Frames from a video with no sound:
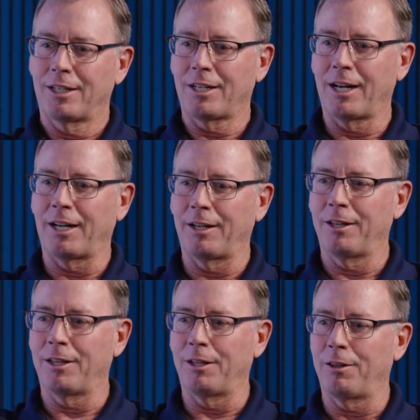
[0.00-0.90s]
kind of
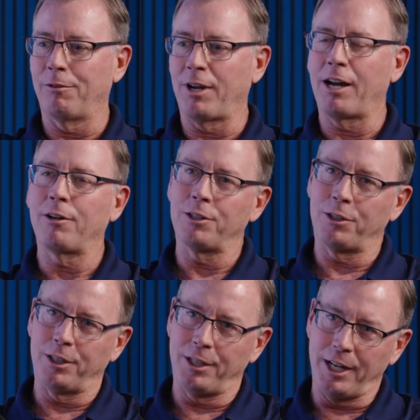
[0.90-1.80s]
the values
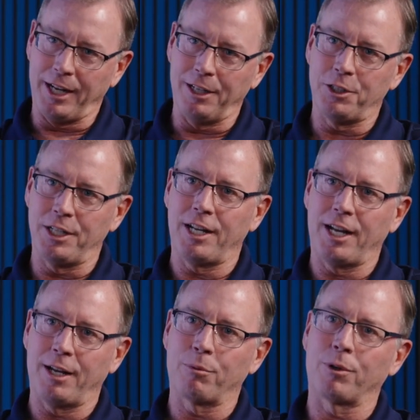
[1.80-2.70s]
that A&G
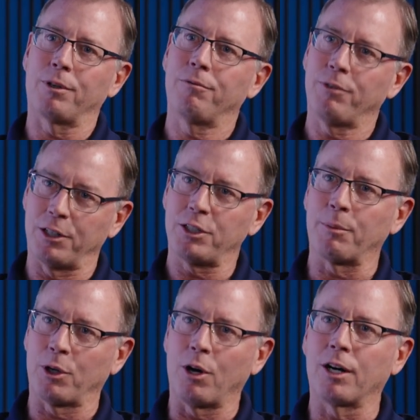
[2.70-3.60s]
had were very
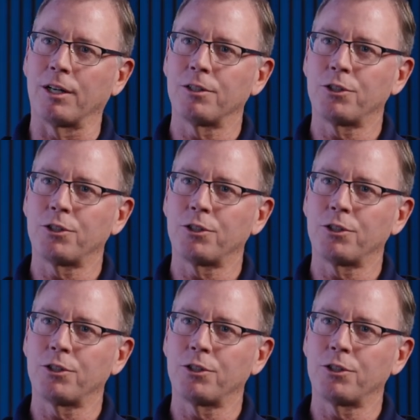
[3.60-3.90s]
similar to ours.